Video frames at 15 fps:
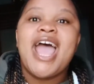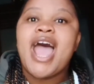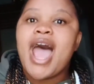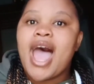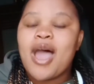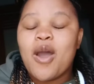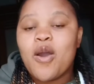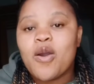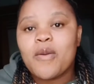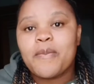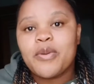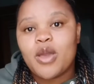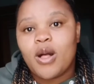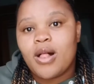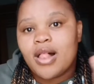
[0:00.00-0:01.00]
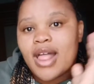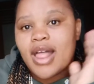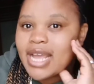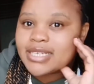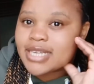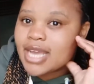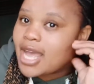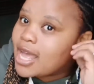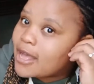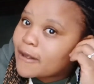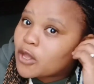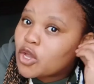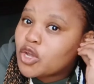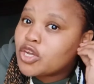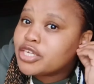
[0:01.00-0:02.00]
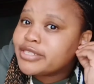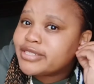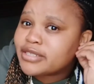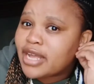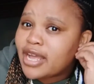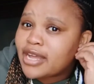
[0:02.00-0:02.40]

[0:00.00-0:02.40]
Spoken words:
I hope you all had a good